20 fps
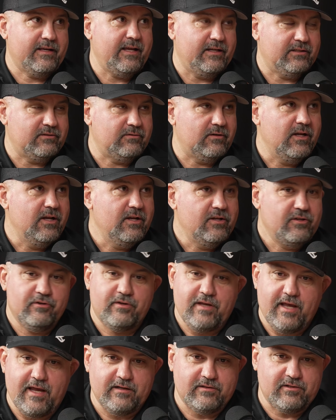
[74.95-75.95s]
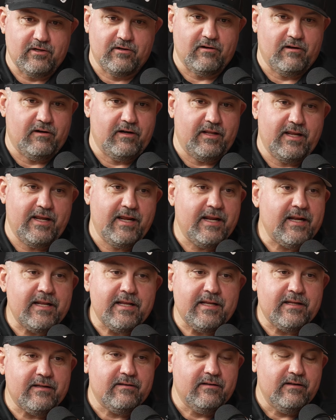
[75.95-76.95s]
catch it. You can't turn on
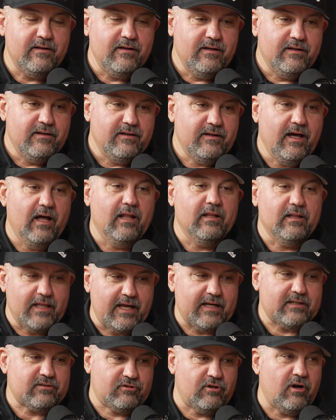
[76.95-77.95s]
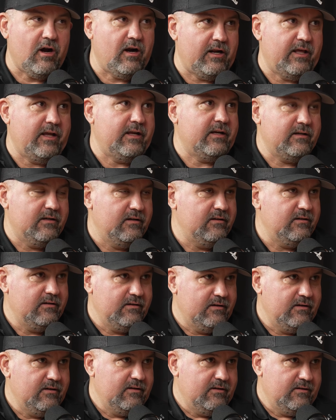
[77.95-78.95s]
any electronic
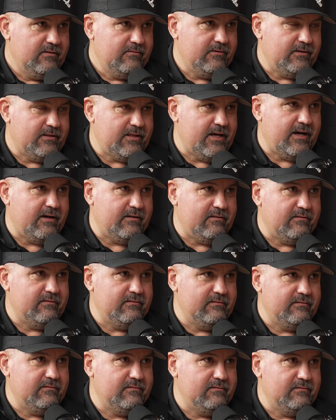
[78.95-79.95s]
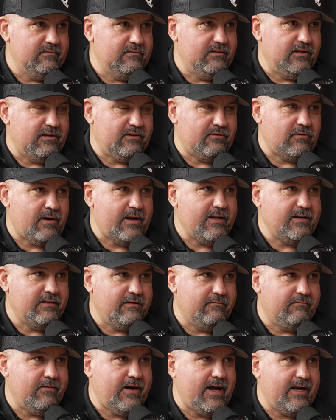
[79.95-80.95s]
yeah. without... The great
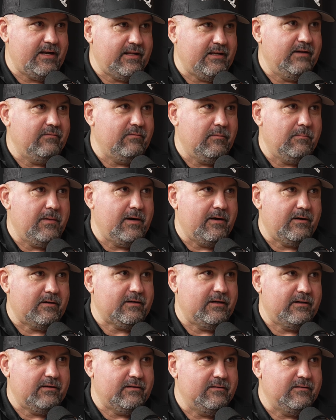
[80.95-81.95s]
dividing of America.